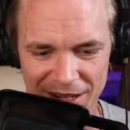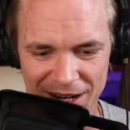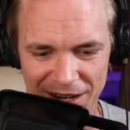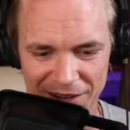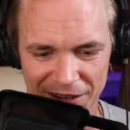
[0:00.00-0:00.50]

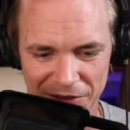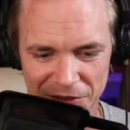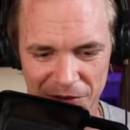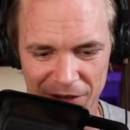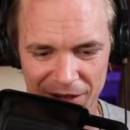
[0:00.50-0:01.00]
kind of the other
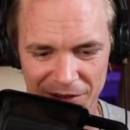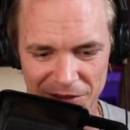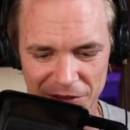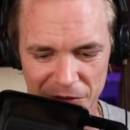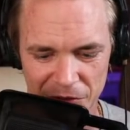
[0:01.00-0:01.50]
screen, or is
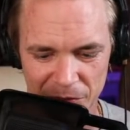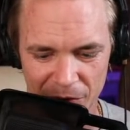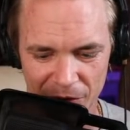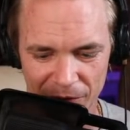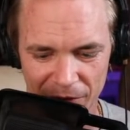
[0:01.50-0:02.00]
it too small?